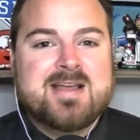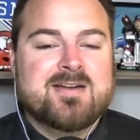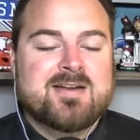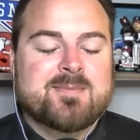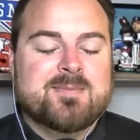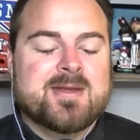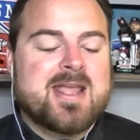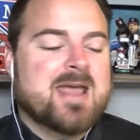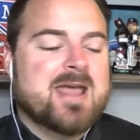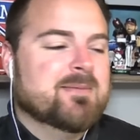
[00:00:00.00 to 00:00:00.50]

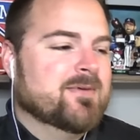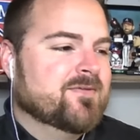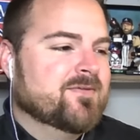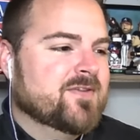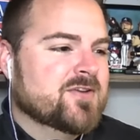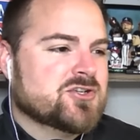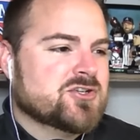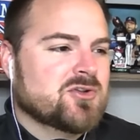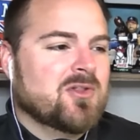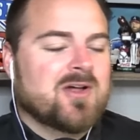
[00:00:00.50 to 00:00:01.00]
It became
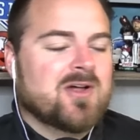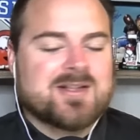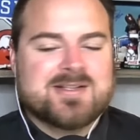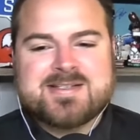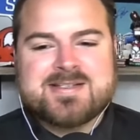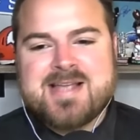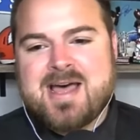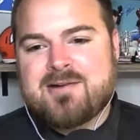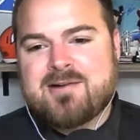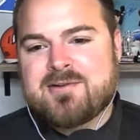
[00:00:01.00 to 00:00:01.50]
official on
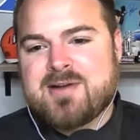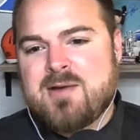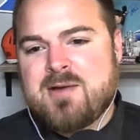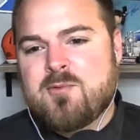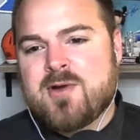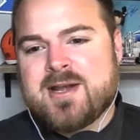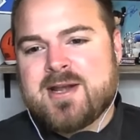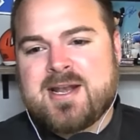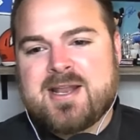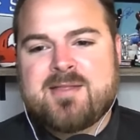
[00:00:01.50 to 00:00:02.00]
Saturday.
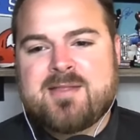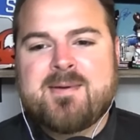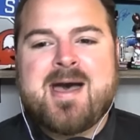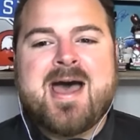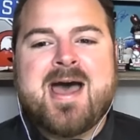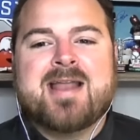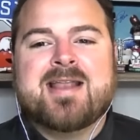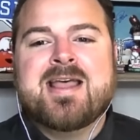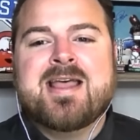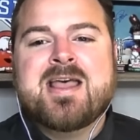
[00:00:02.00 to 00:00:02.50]
We'll get into
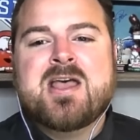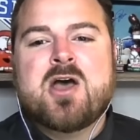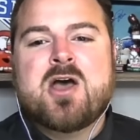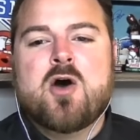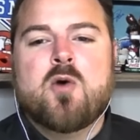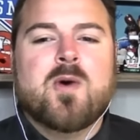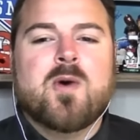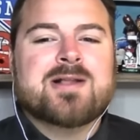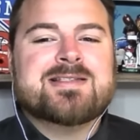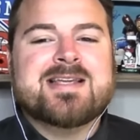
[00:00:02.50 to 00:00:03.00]
that.
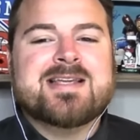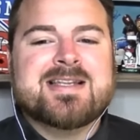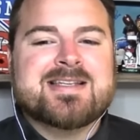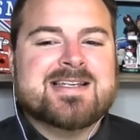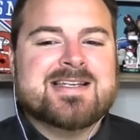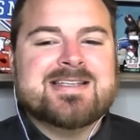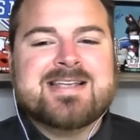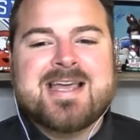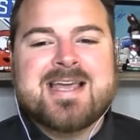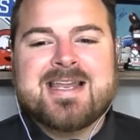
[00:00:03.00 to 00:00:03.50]
What
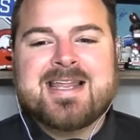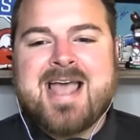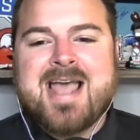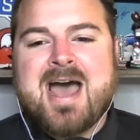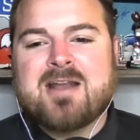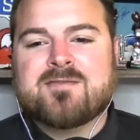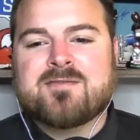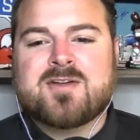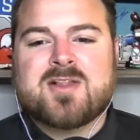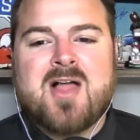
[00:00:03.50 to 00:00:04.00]
Tennessee's getting
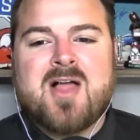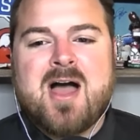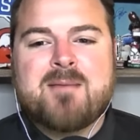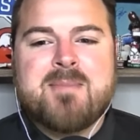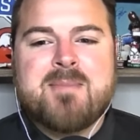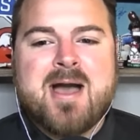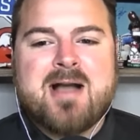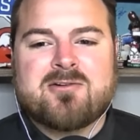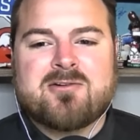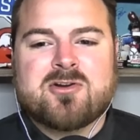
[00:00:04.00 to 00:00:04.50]
out of a
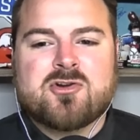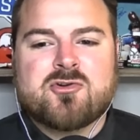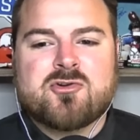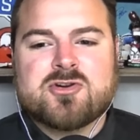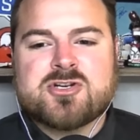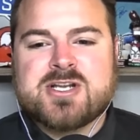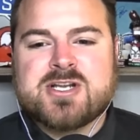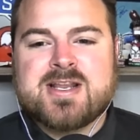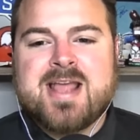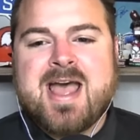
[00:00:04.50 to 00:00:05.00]
linebacker and
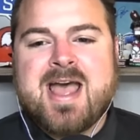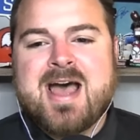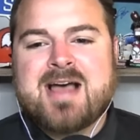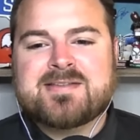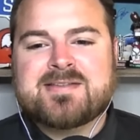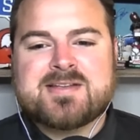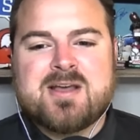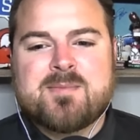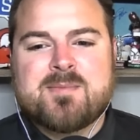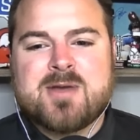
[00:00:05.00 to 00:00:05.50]
Christian
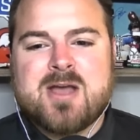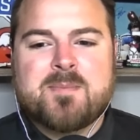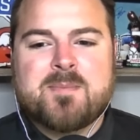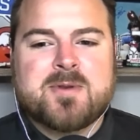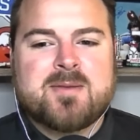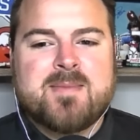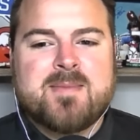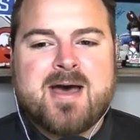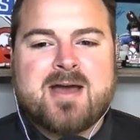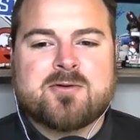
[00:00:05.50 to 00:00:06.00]
Gass coming up
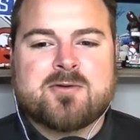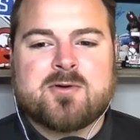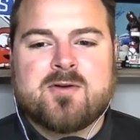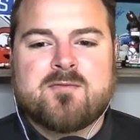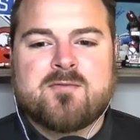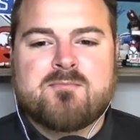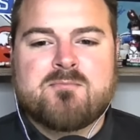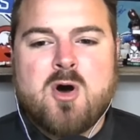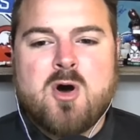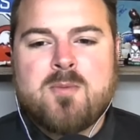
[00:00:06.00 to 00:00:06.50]
in a matter
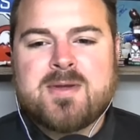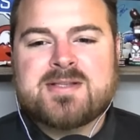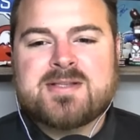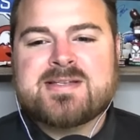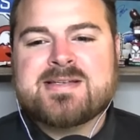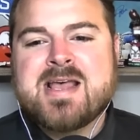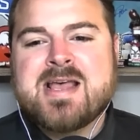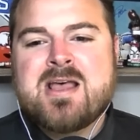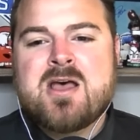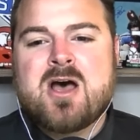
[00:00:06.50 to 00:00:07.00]
of
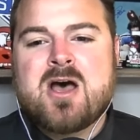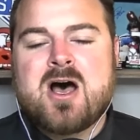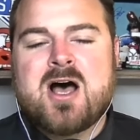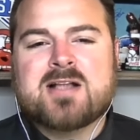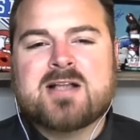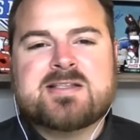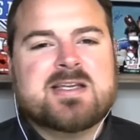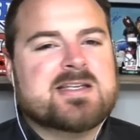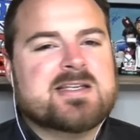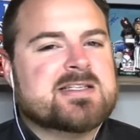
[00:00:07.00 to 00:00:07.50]
moments.
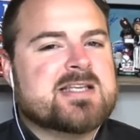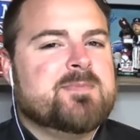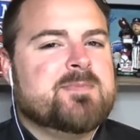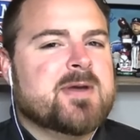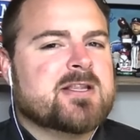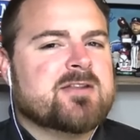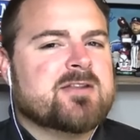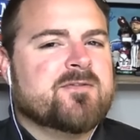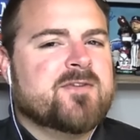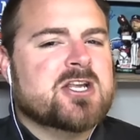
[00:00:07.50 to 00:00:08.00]
Uh, Tennessee
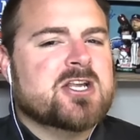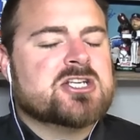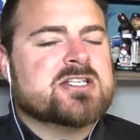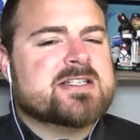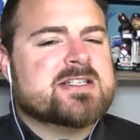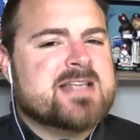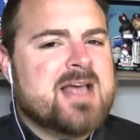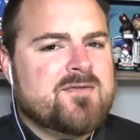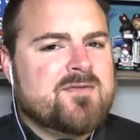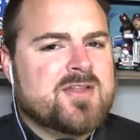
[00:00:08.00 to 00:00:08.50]
picked to finish
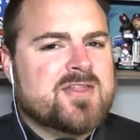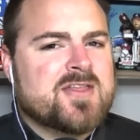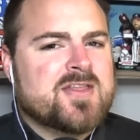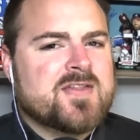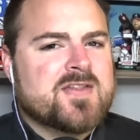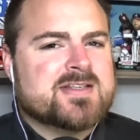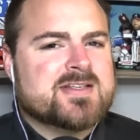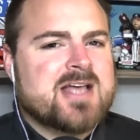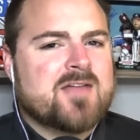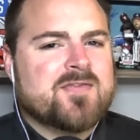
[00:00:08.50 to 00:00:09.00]
seventh
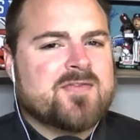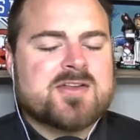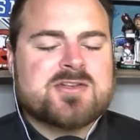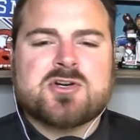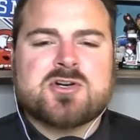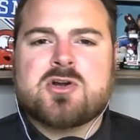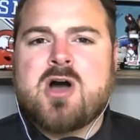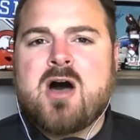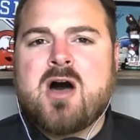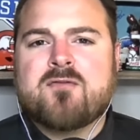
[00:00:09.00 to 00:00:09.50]
in the
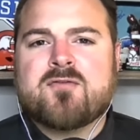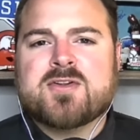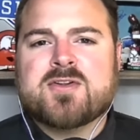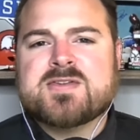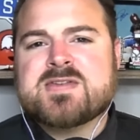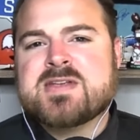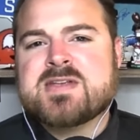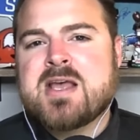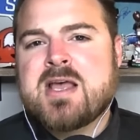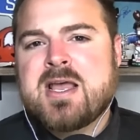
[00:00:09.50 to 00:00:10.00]
Southeastern
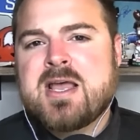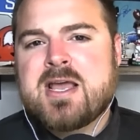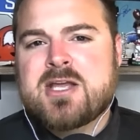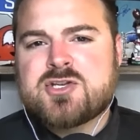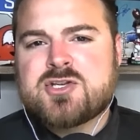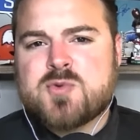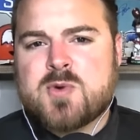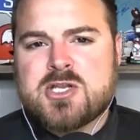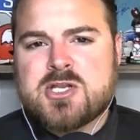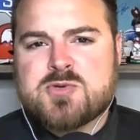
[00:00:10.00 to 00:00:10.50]
Conference
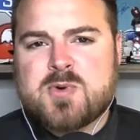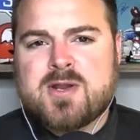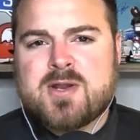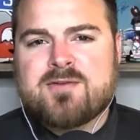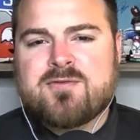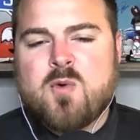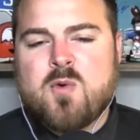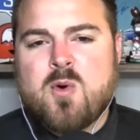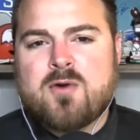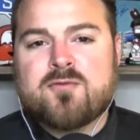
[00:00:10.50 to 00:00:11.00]
in
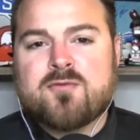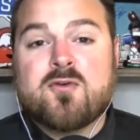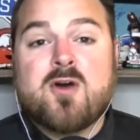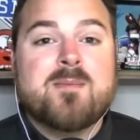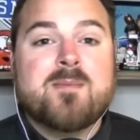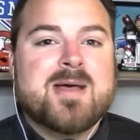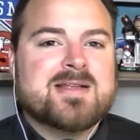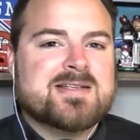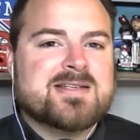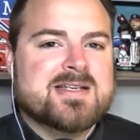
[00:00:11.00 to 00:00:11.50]
2024
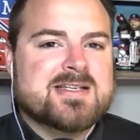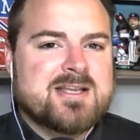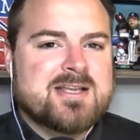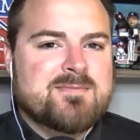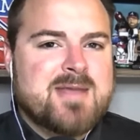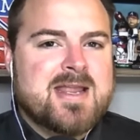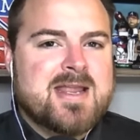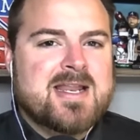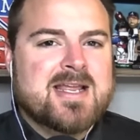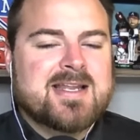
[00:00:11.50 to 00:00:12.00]
from SEC
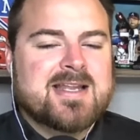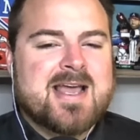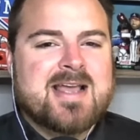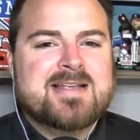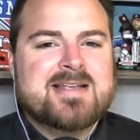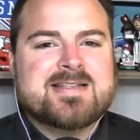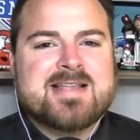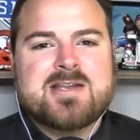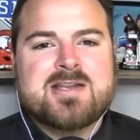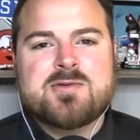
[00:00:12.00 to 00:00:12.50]
Media
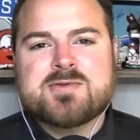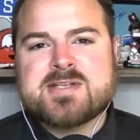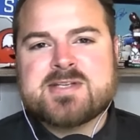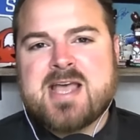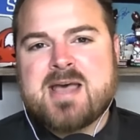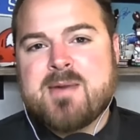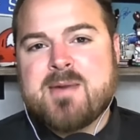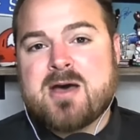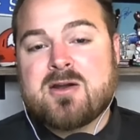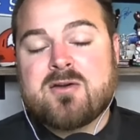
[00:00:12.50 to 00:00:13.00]
Days. That news
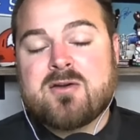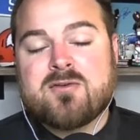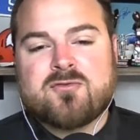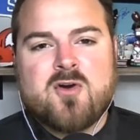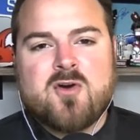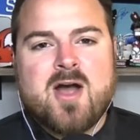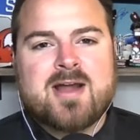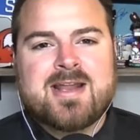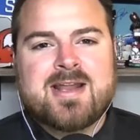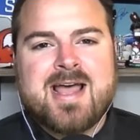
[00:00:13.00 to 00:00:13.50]
came out on
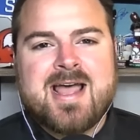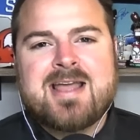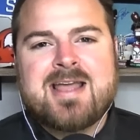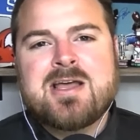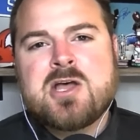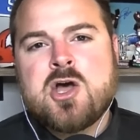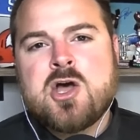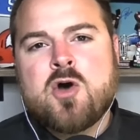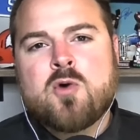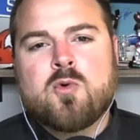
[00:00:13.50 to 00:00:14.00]
Friday.
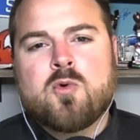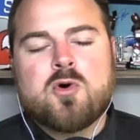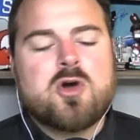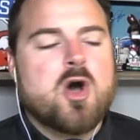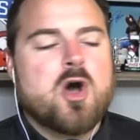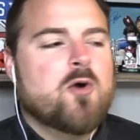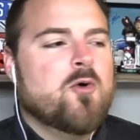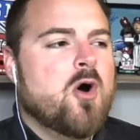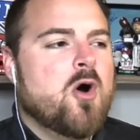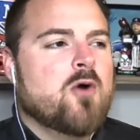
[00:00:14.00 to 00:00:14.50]
We'll
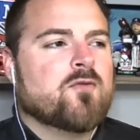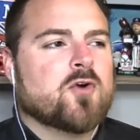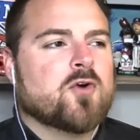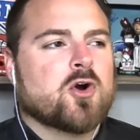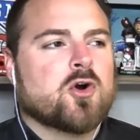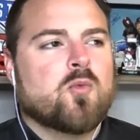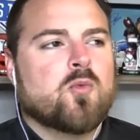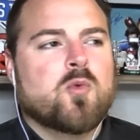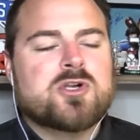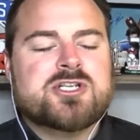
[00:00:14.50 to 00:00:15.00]
go
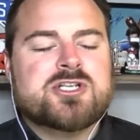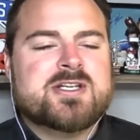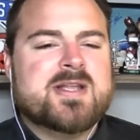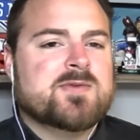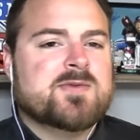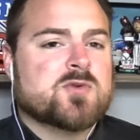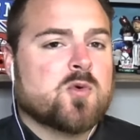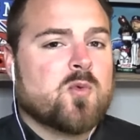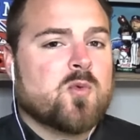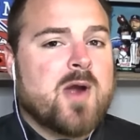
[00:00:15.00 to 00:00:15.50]
over which
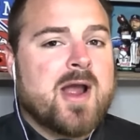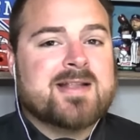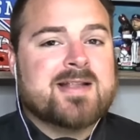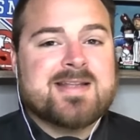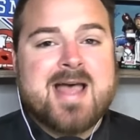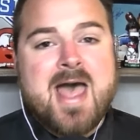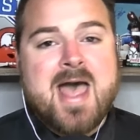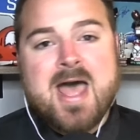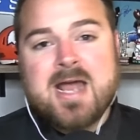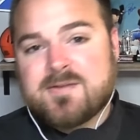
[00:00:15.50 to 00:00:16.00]
teams were
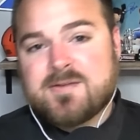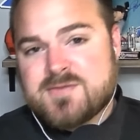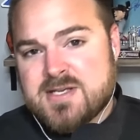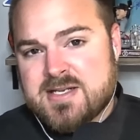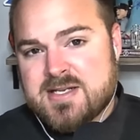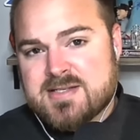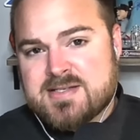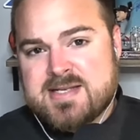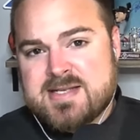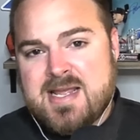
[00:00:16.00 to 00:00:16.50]
ranked ahead of
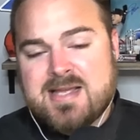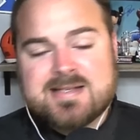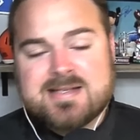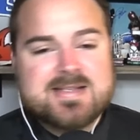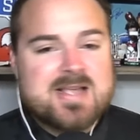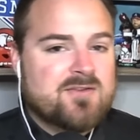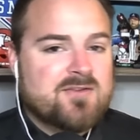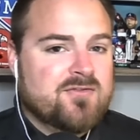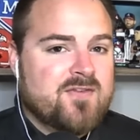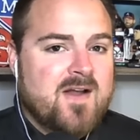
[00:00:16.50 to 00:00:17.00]
Tennessee.
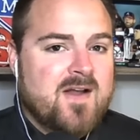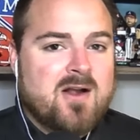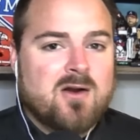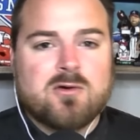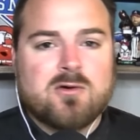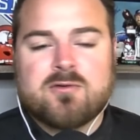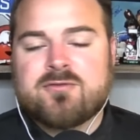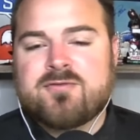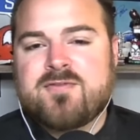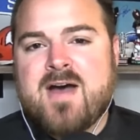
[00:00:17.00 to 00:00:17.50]
Is that fair
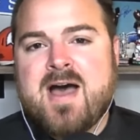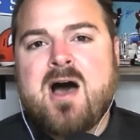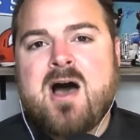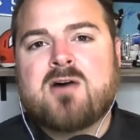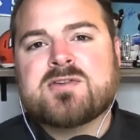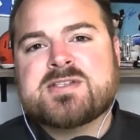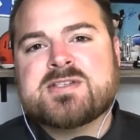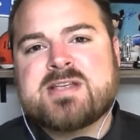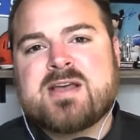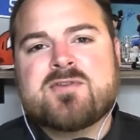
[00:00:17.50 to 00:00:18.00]
or
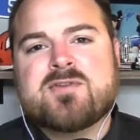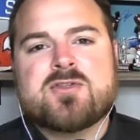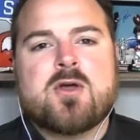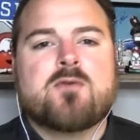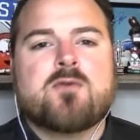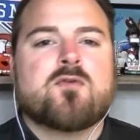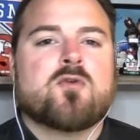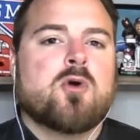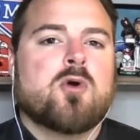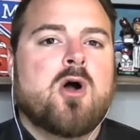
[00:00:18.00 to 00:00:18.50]
foul? Seventh
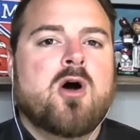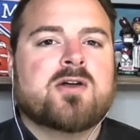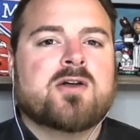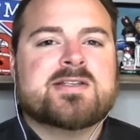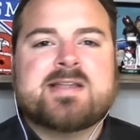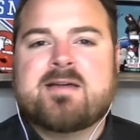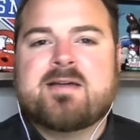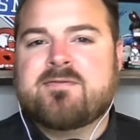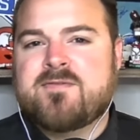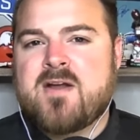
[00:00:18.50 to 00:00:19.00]
overall.
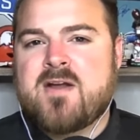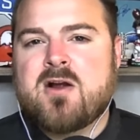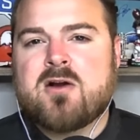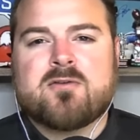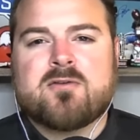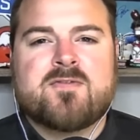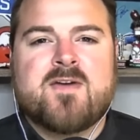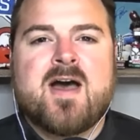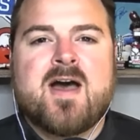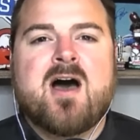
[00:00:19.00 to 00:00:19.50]
Is that
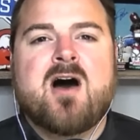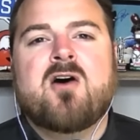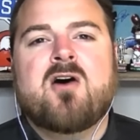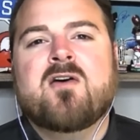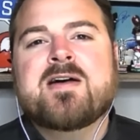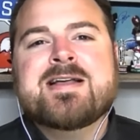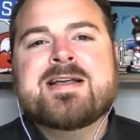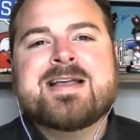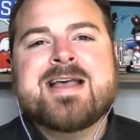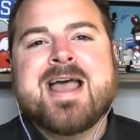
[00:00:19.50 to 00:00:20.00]
fair or
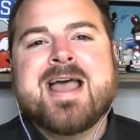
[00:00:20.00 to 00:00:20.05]
foul?